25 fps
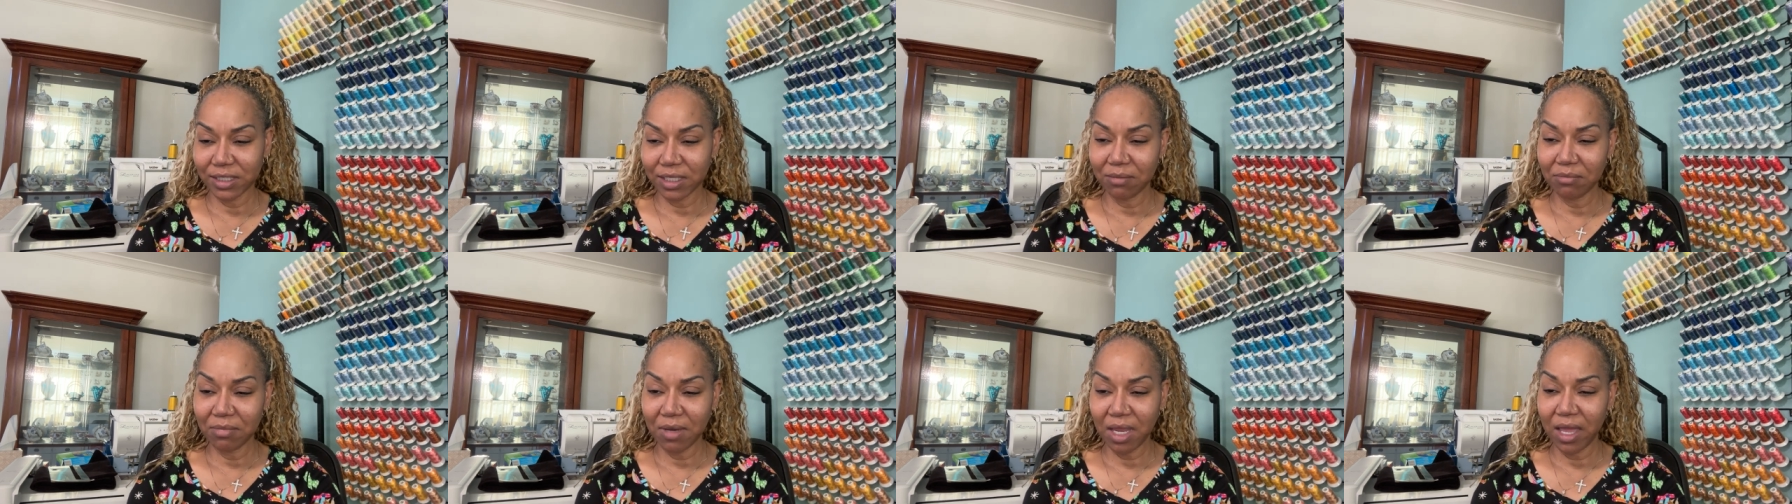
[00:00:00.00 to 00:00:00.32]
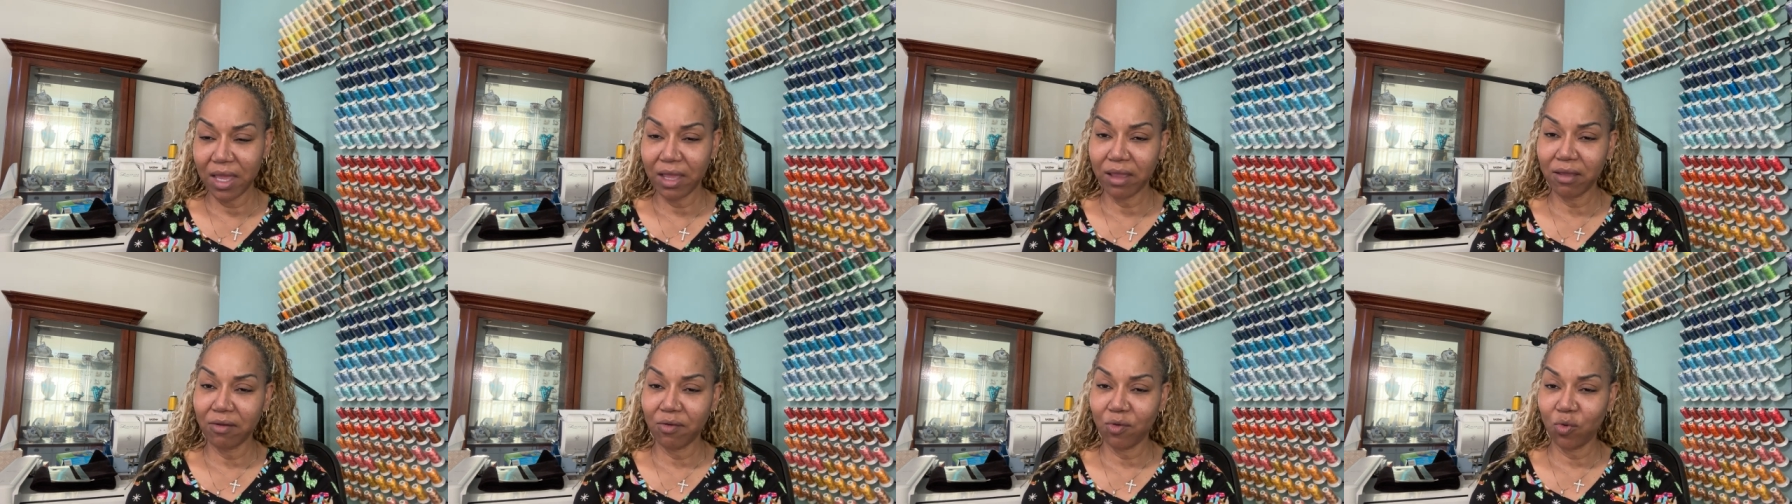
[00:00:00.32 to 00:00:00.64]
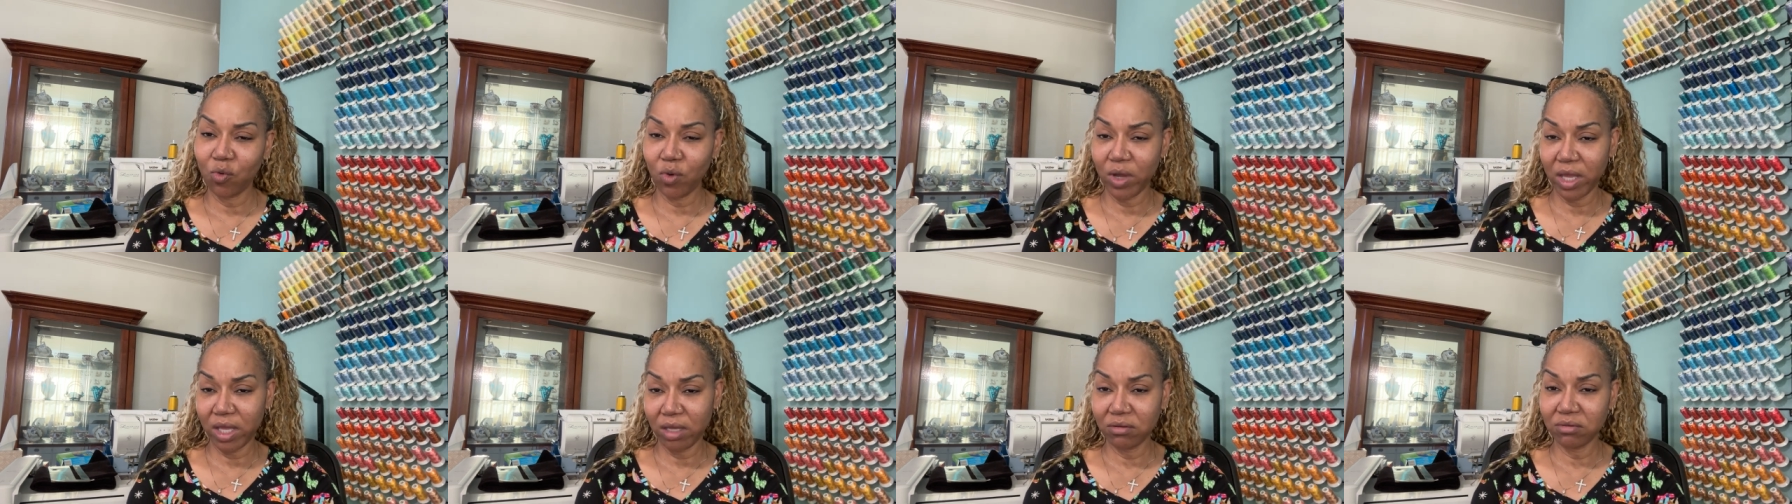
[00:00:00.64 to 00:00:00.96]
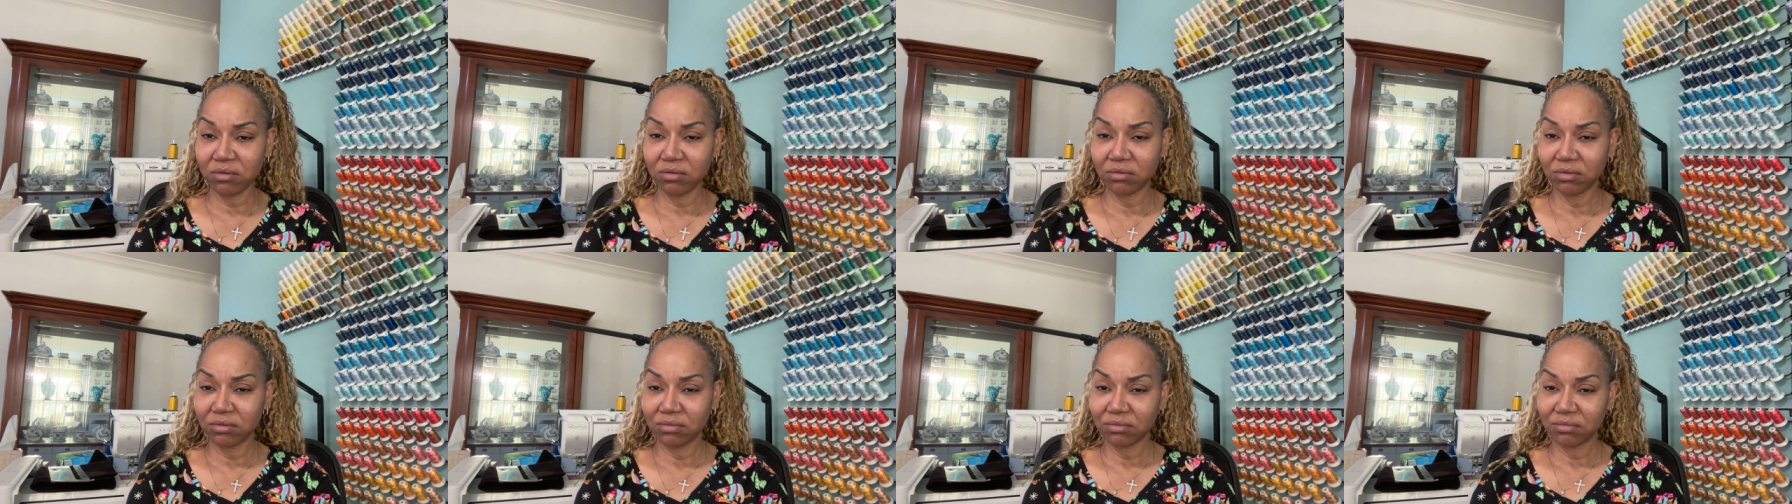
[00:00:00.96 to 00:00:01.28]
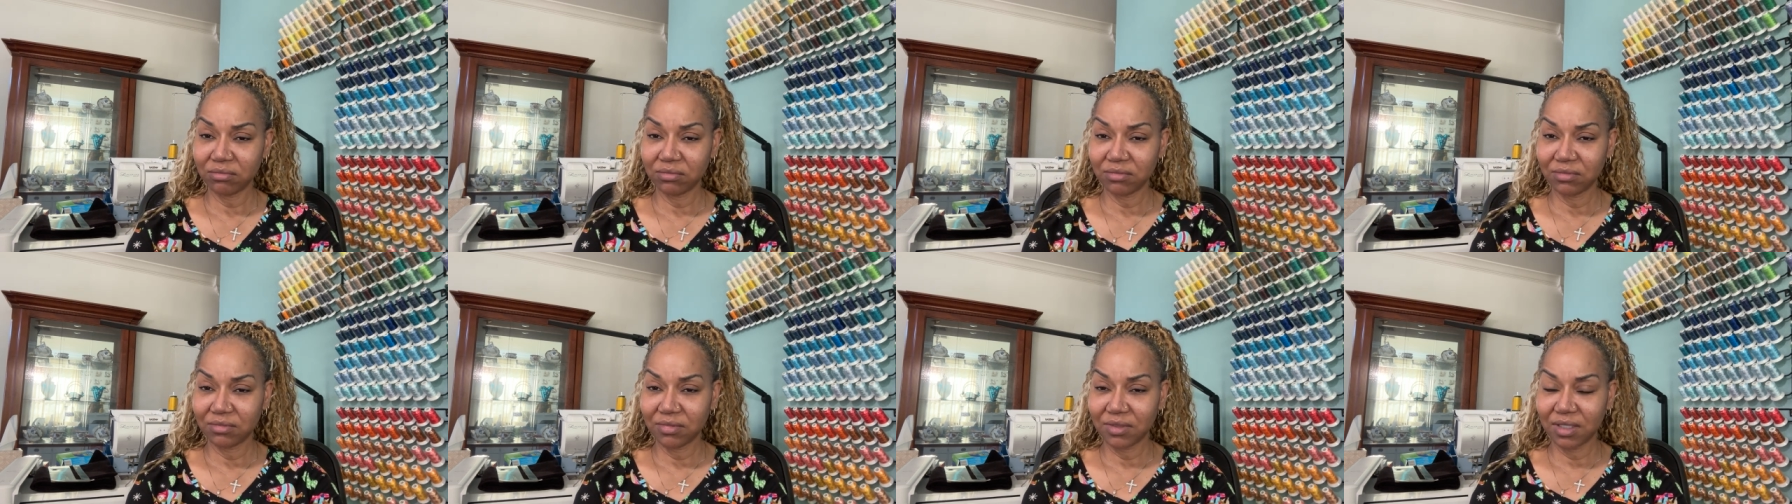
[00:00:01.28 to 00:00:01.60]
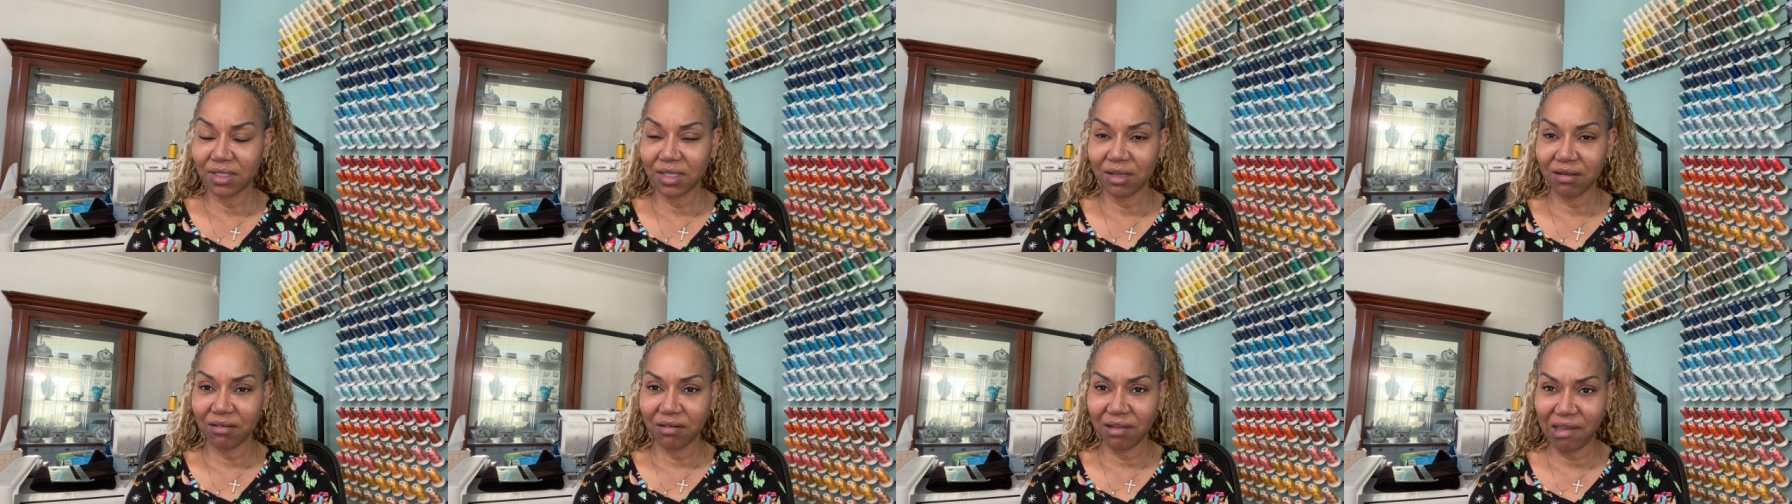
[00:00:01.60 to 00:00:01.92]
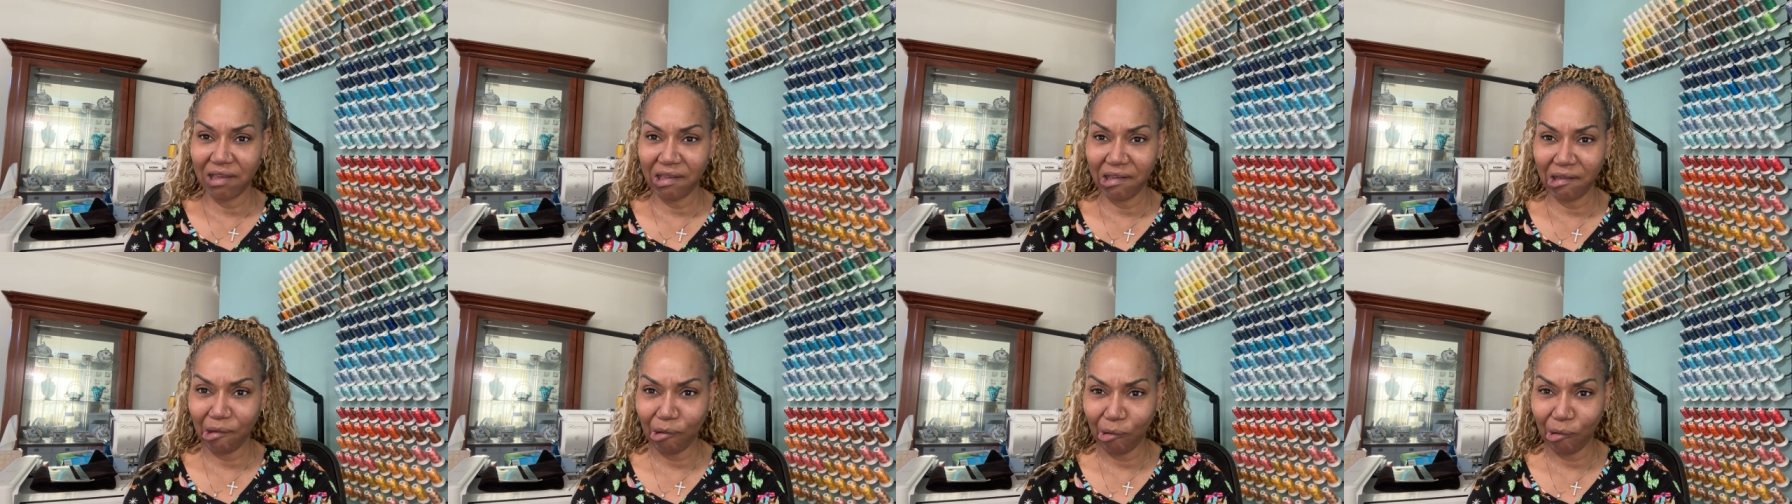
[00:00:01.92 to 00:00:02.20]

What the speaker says: I'm like, well, and they're like,